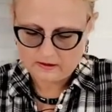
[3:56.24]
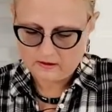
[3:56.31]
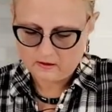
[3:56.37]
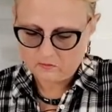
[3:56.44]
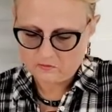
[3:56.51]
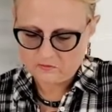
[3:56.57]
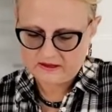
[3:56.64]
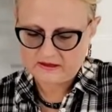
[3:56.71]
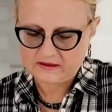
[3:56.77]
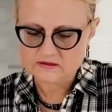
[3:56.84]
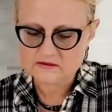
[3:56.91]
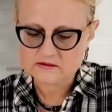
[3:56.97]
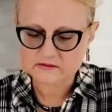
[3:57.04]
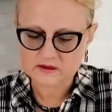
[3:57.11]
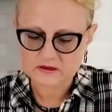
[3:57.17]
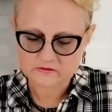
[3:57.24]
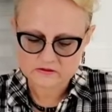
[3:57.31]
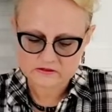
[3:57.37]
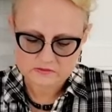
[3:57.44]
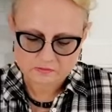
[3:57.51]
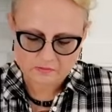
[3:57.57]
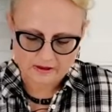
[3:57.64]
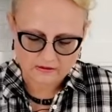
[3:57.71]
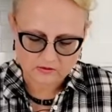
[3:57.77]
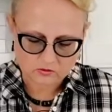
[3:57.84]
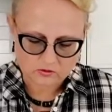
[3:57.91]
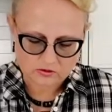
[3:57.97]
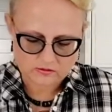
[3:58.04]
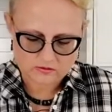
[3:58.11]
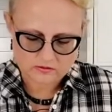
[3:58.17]
Make it straight with
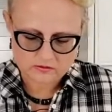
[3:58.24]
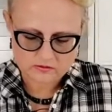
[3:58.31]
spatula.